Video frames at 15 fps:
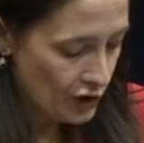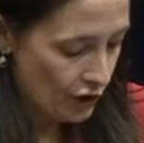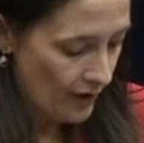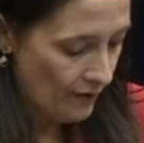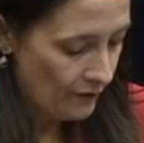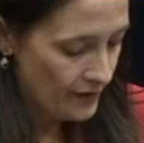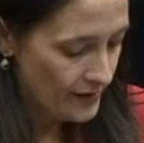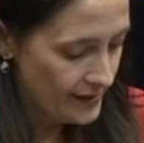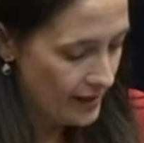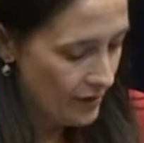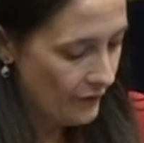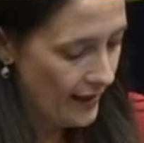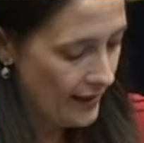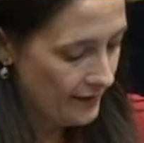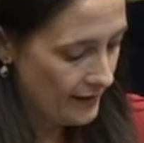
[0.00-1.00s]
infants have
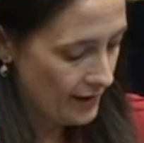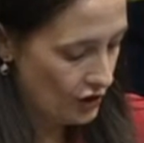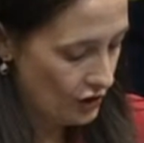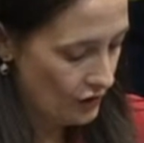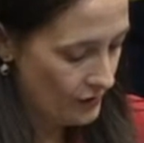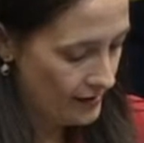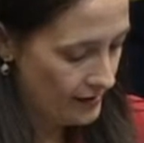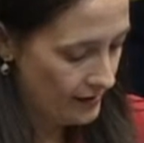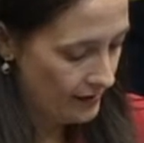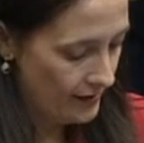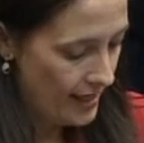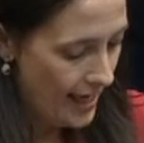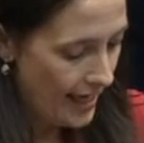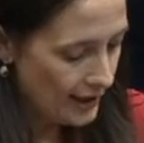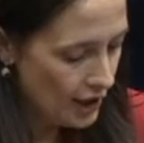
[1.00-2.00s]
health issues,
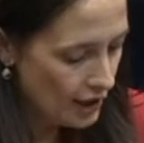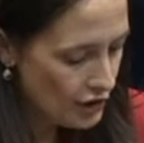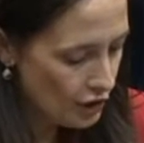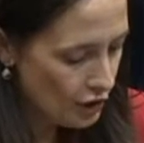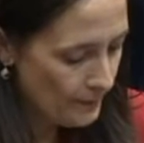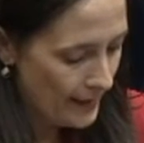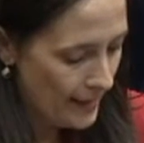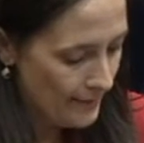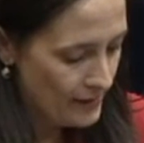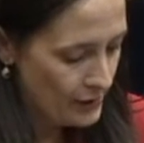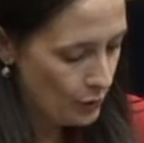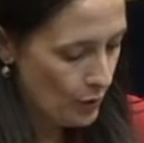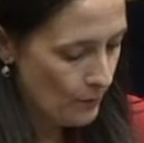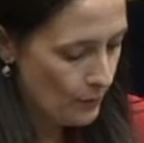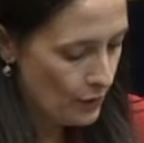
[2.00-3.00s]
and not all babies who
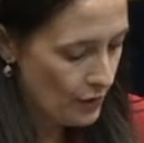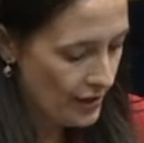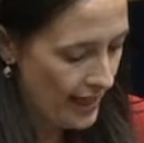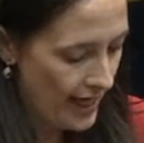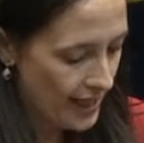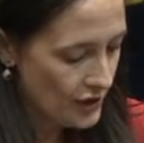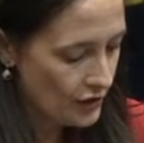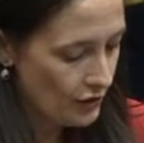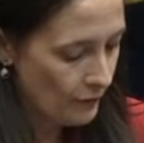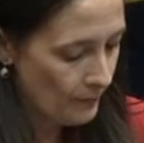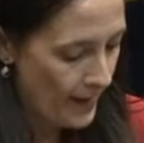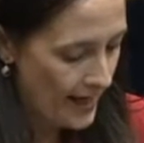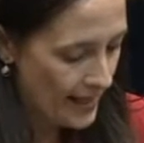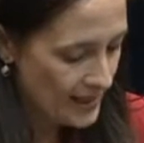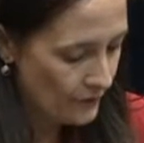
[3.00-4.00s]
are born at or
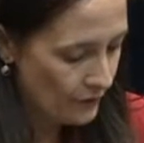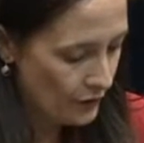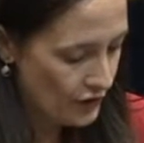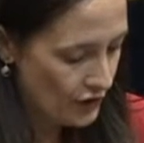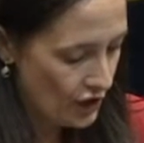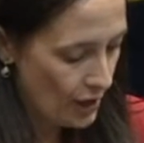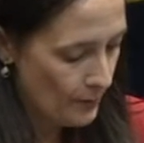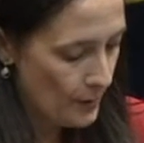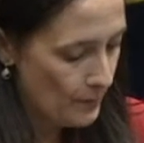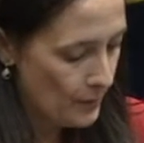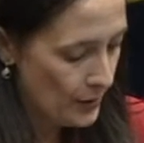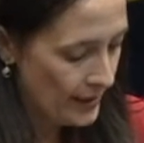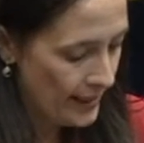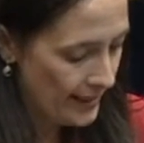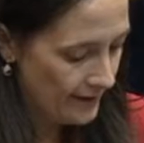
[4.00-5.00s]
past full term are
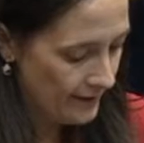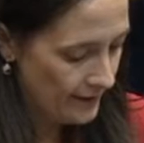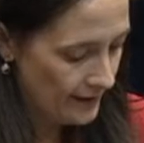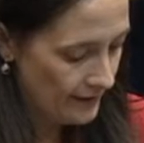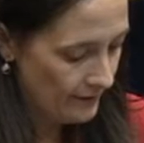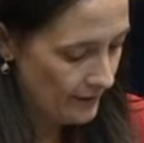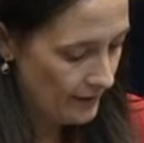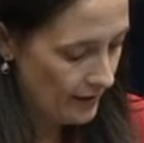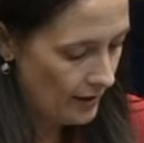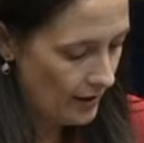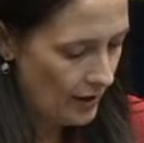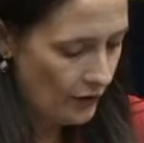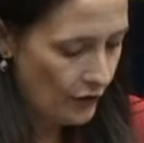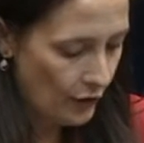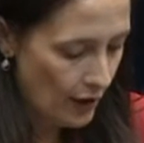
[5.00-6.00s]
born healthy.
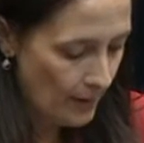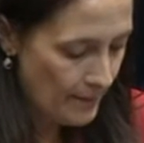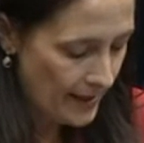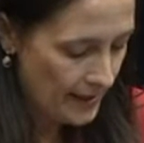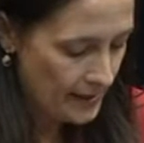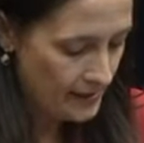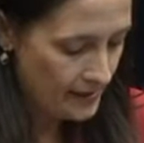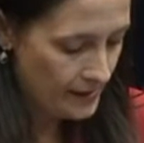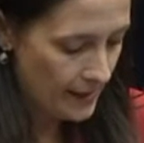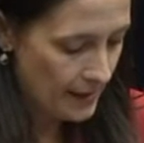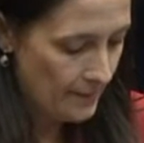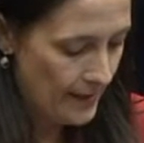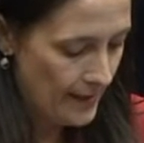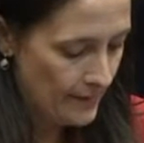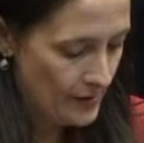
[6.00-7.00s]
There are many sick
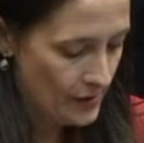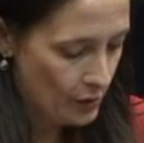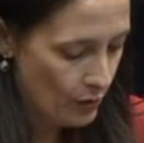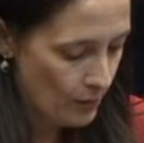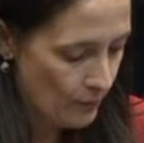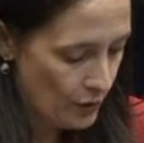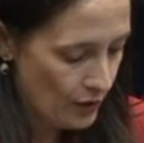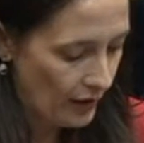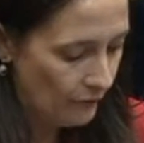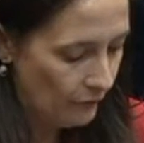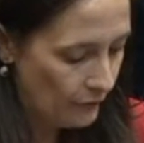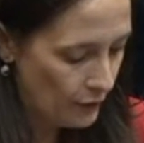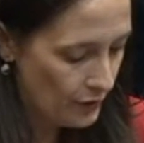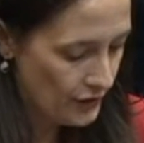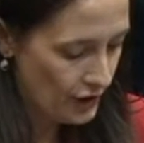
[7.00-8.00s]
babies who are born at
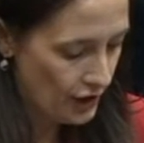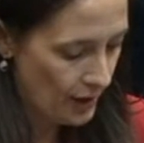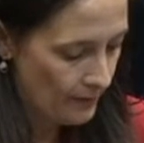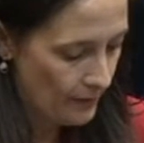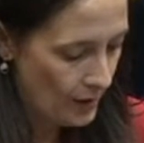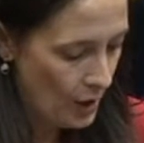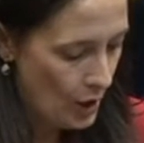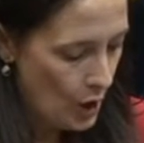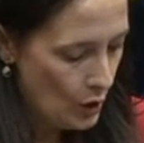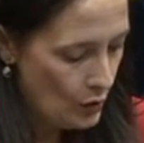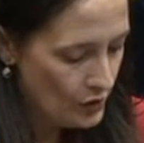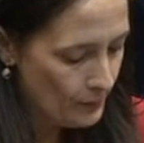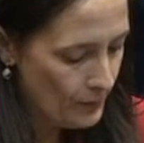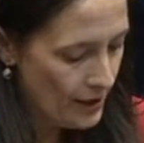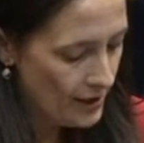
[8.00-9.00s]
full term, whose
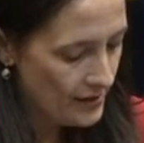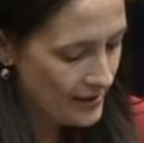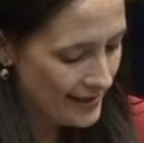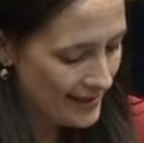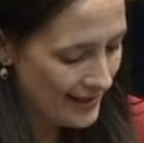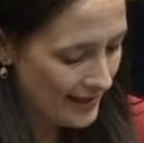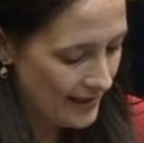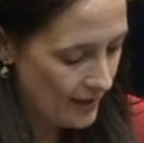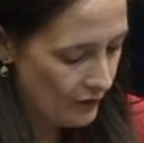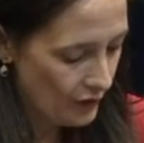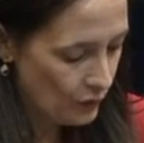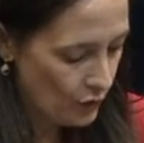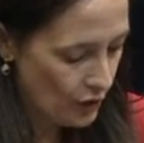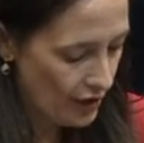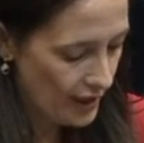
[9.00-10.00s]
parents still live in
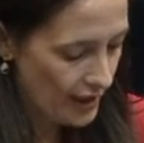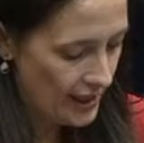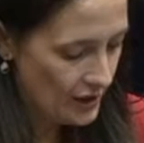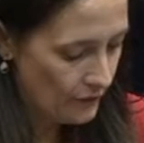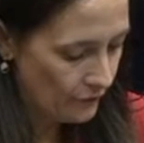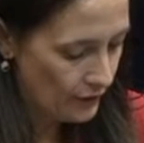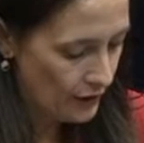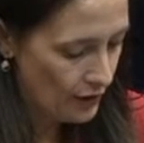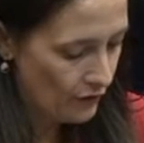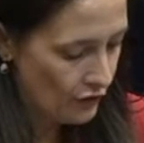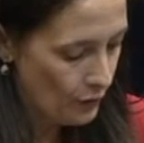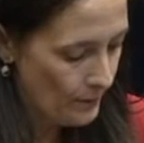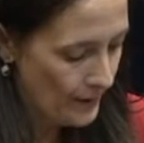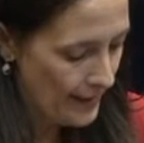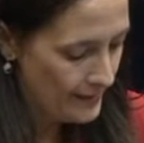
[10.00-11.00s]
worry and fear of their
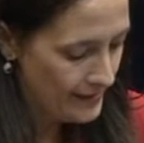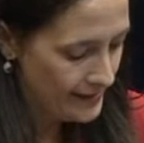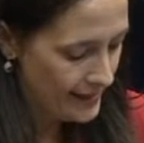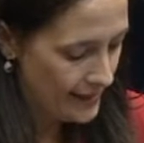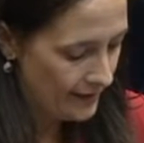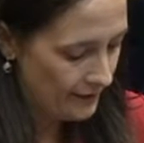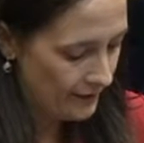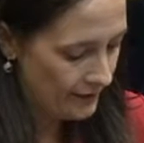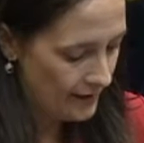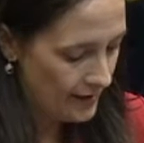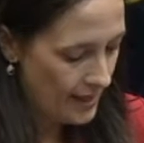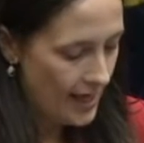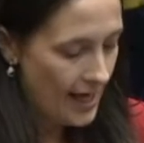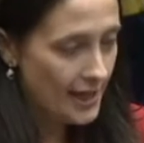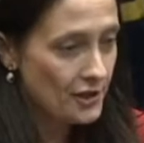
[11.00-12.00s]
baby's health,
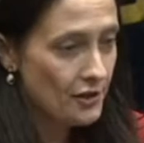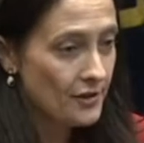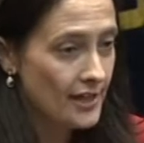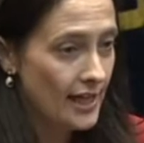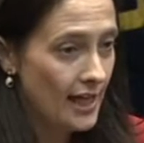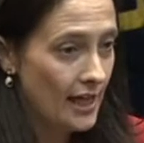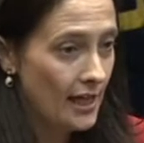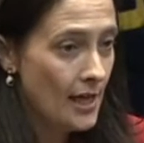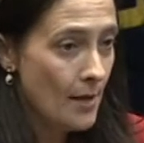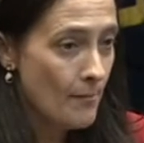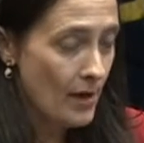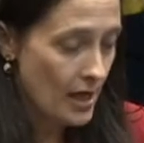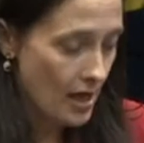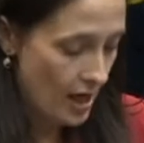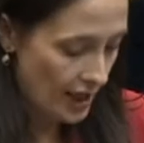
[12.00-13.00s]
and today my
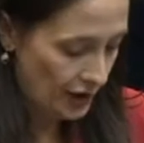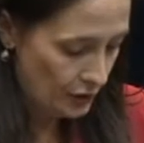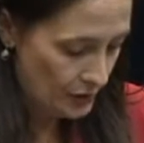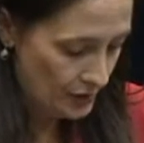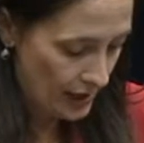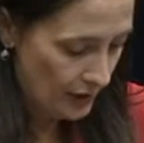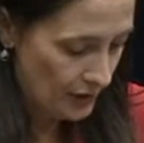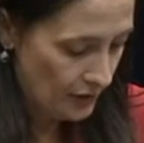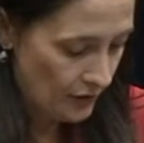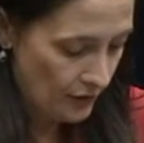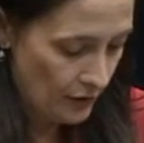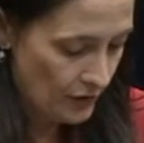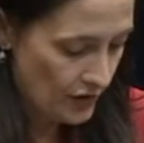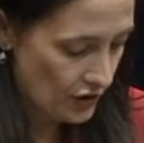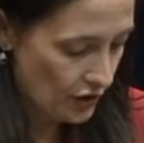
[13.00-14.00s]
heart goes out to
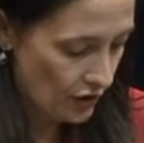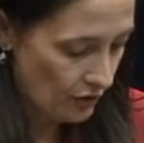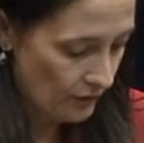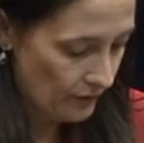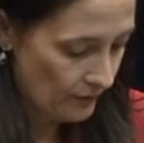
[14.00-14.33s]
those too.